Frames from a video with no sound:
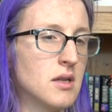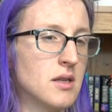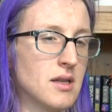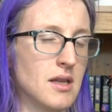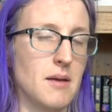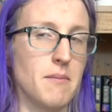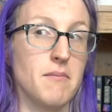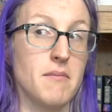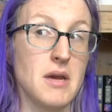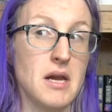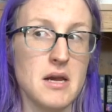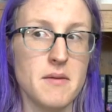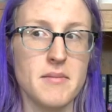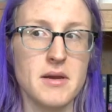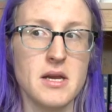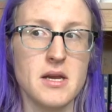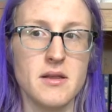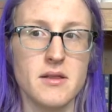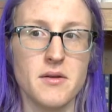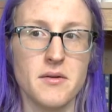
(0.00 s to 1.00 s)
That
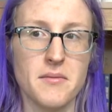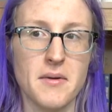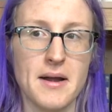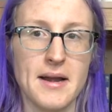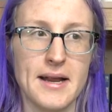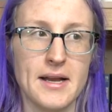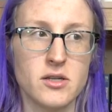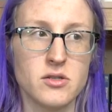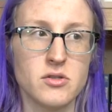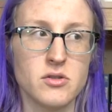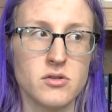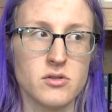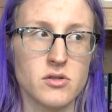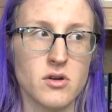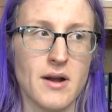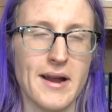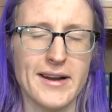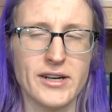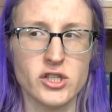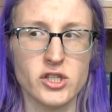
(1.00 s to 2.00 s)
maybe the Red Angels
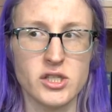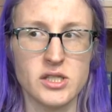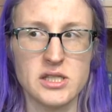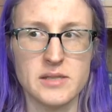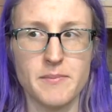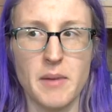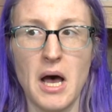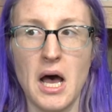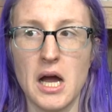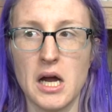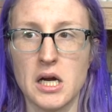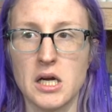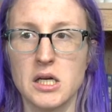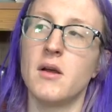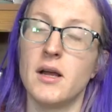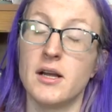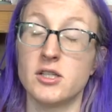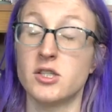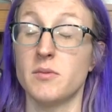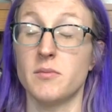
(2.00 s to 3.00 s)
are actually Spock.
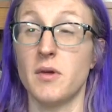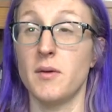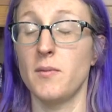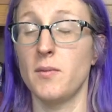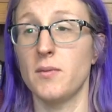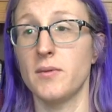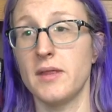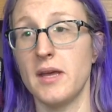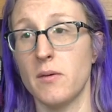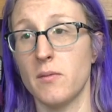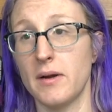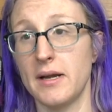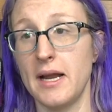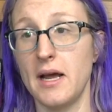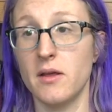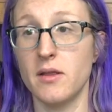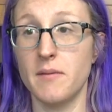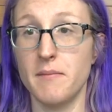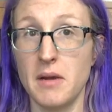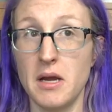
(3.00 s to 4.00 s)
Actually, I'm coming with that right
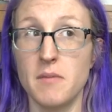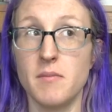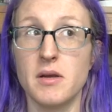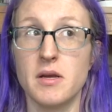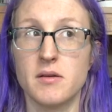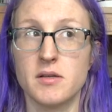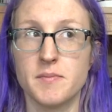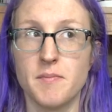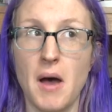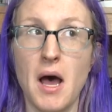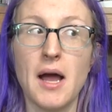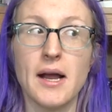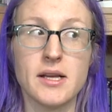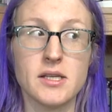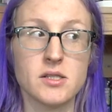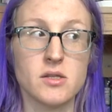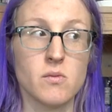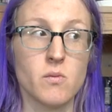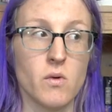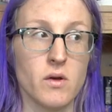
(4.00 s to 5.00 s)
now, that maybe Spock
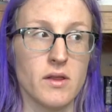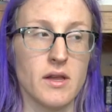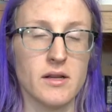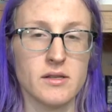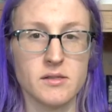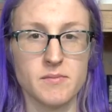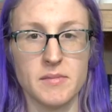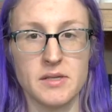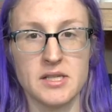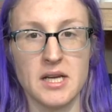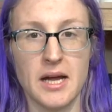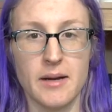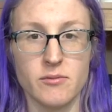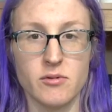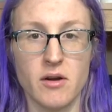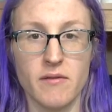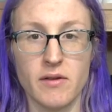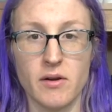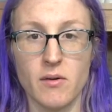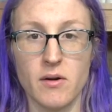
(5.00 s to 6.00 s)
is the one that's been time
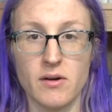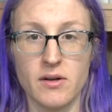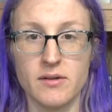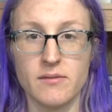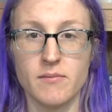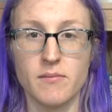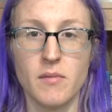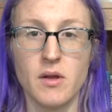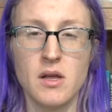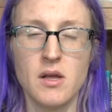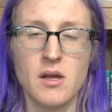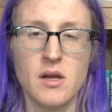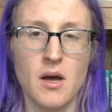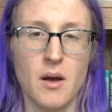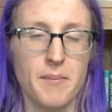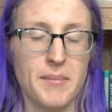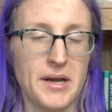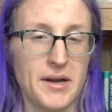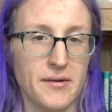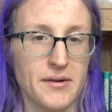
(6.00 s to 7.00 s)
traveling around and
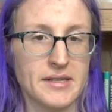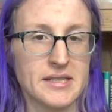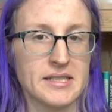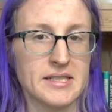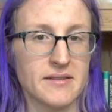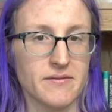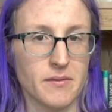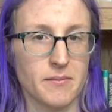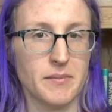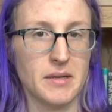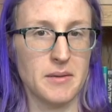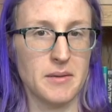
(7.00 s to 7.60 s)
appearing to different